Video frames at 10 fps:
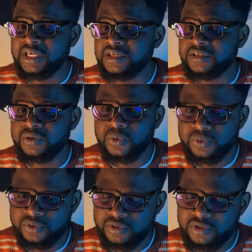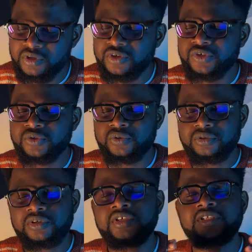in this course. So
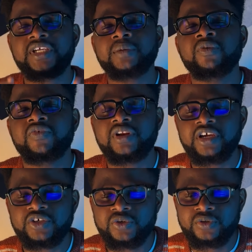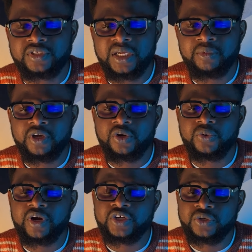it's a game of electrons. Chemical
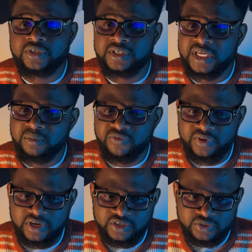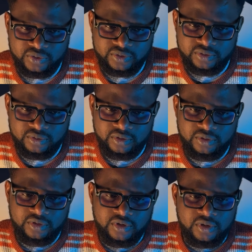reaction is a game of electrons.
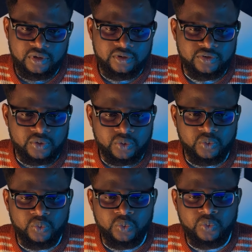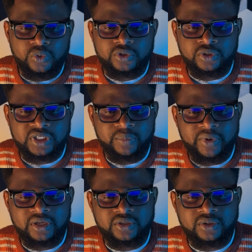So we talked
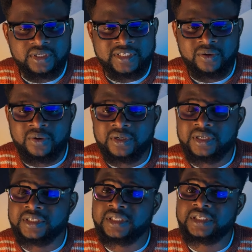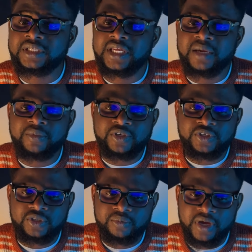about understanding
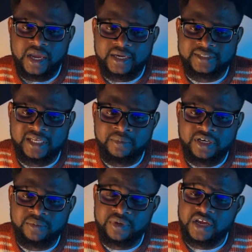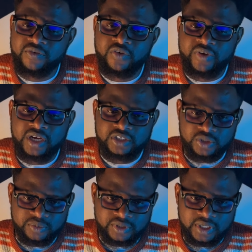chemistry by examining the behavior of
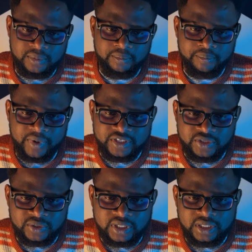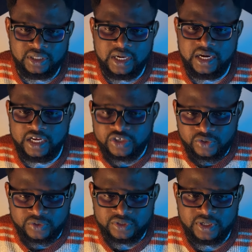atoms, and particularly
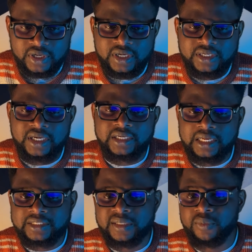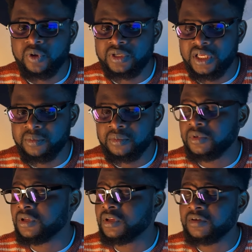electrons that dance among them
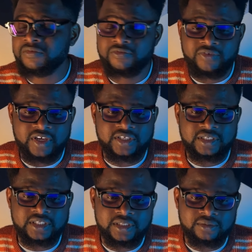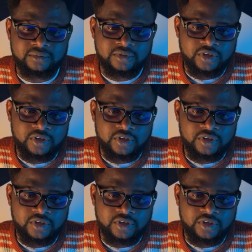in a fascinating